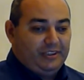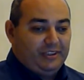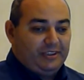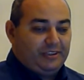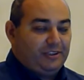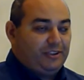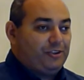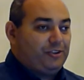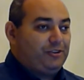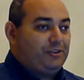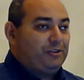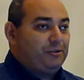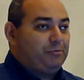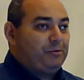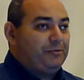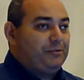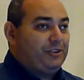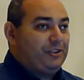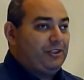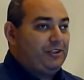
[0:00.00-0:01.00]
So
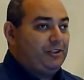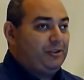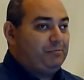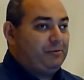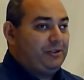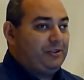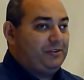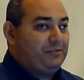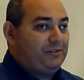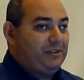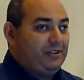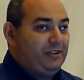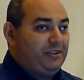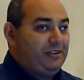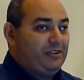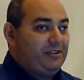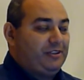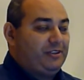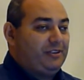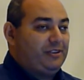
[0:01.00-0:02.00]

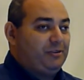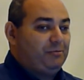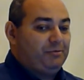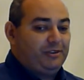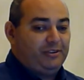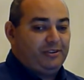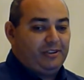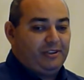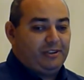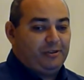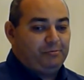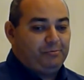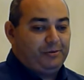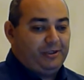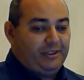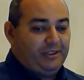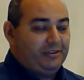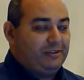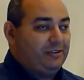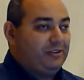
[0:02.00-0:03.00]
upgrading or
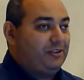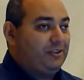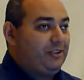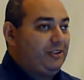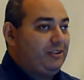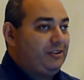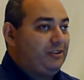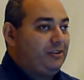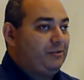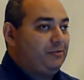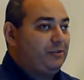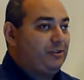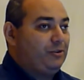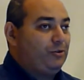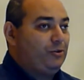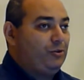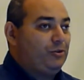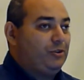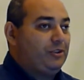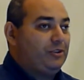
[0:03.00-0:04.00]
increasing
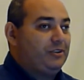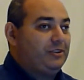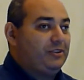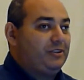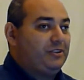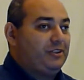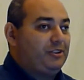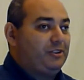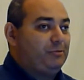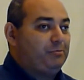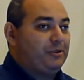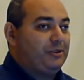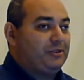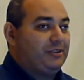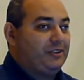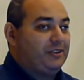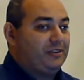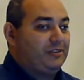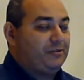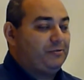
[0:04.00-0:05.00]
productivity is
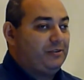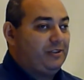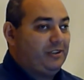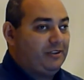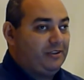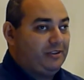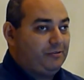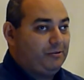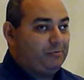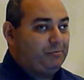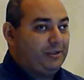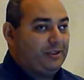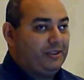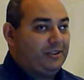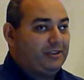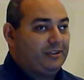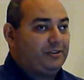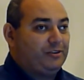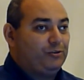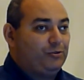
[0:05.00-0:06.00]
10% for this
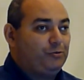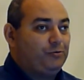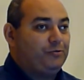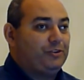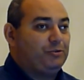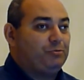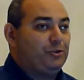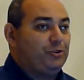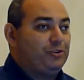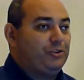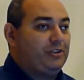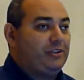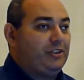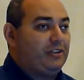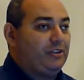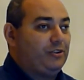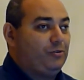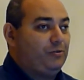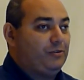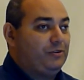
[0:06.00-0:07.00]
project. Possibly
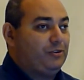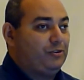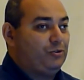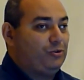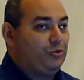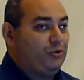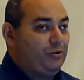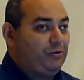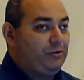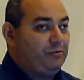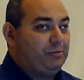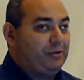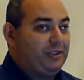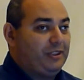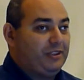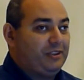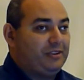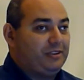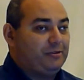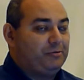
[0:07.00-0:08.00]
for some other project,
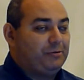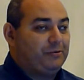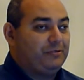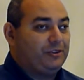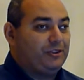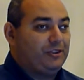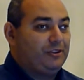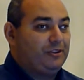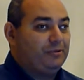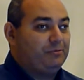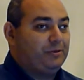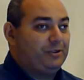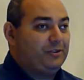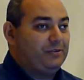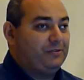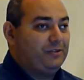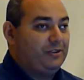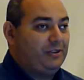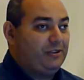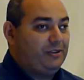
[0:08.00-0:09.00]

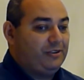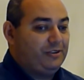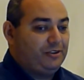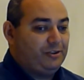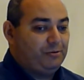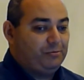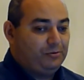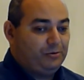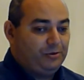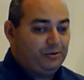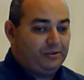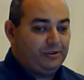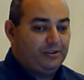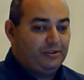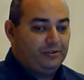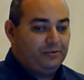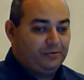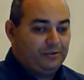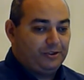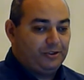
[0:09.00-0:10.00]
productivity might be
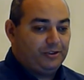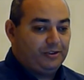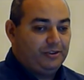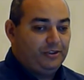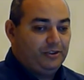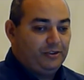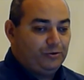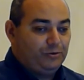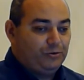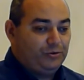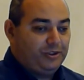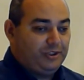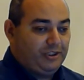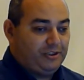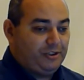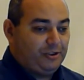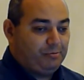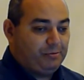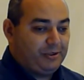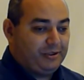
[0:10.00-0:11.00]
even higher. Well,
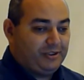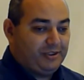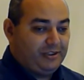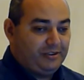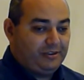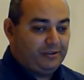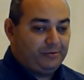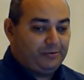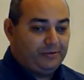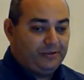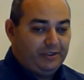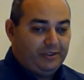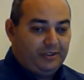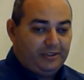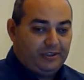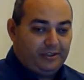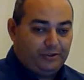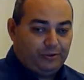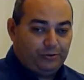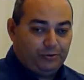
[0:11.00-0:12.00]
10%
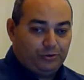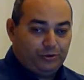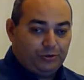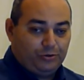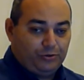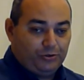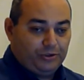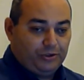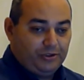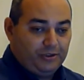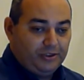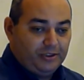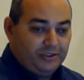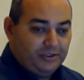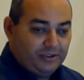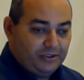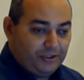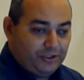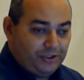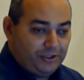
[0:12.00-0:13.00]
is also
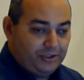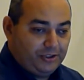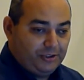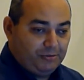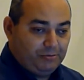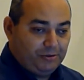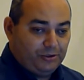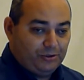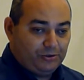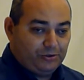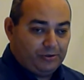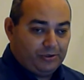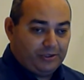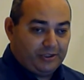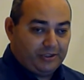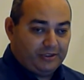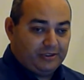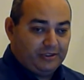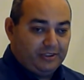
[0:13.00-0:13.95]
a good result,